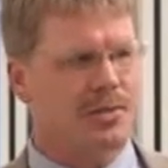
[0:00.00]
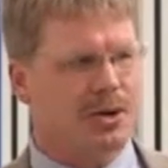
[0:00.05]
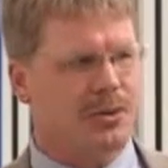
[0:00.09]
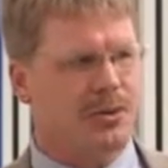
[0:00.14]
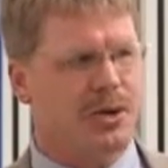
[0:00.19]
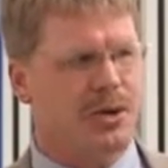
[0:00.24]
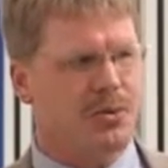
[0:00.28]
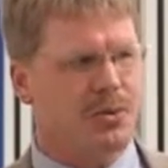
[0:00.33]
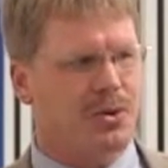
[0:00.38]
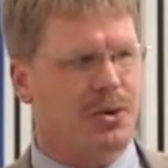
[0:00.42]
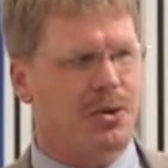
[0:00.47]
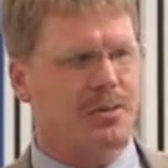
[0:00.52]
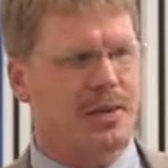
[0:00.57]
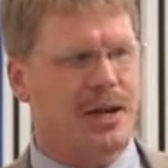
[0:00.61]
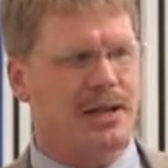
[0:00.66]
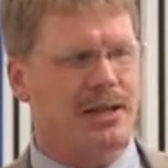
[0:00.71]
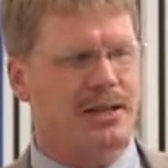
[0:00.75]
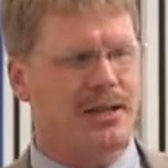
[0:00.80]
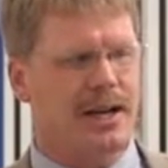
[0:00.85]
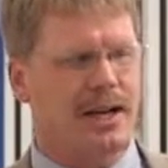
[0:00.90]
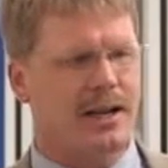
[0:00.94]
but we will
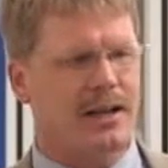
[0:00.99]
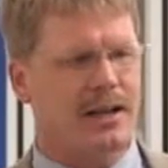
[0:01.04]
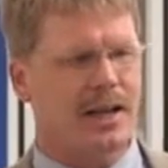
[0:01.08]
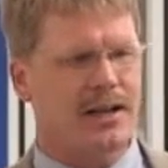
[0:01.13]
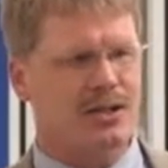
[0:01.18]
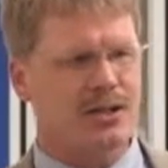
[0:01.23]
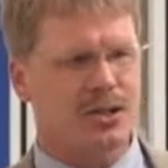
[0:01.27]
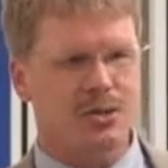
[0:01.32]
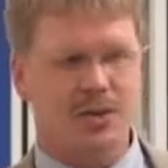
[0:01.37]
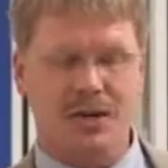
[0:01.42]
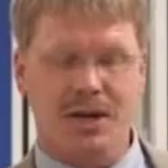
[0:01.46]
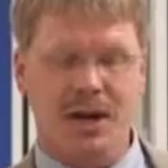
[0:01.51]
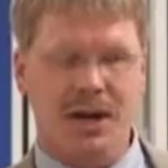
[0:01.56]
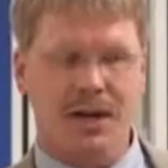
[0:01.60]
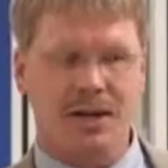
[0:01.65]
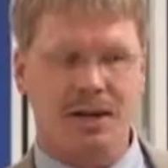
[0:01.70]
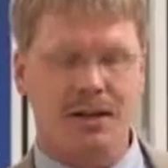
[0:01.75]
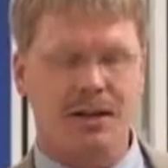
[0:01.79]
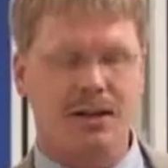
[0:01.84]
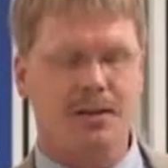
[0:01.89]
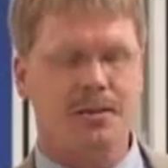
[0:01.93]
maintain that, so we're
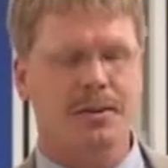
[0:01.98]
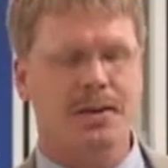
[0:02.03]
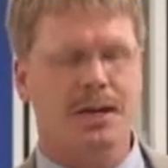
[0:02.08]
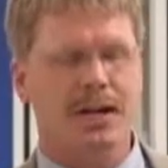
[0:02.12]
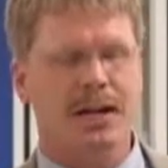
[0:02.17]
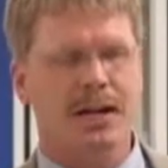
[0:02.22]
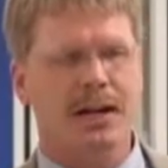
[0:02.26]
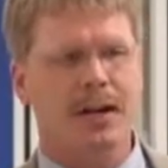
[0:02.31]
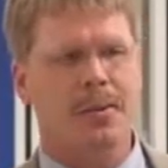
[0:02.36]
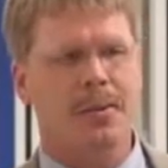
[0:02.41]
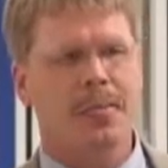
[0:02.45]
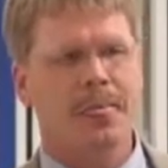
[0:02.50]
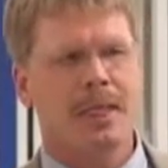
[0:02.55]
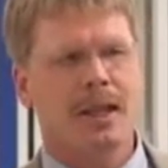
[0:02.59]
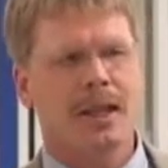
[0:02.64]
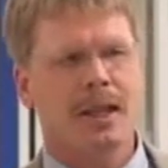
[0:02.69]
not going to eliminate it.